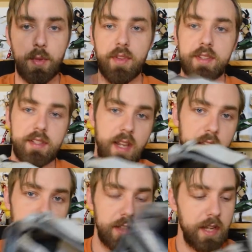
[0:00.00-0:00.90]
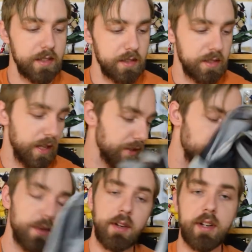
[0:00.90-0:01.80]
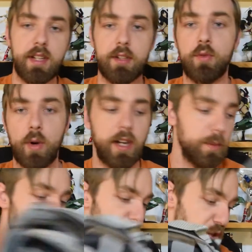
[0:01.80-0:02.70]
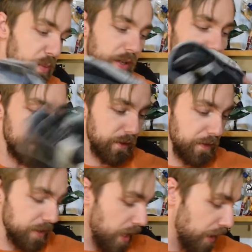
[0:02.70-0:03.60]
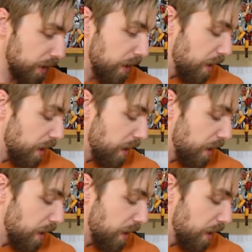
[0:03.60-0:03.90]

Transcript: But this is a Halo licensed thing, so we're going to say 20 to be on the super conservative side.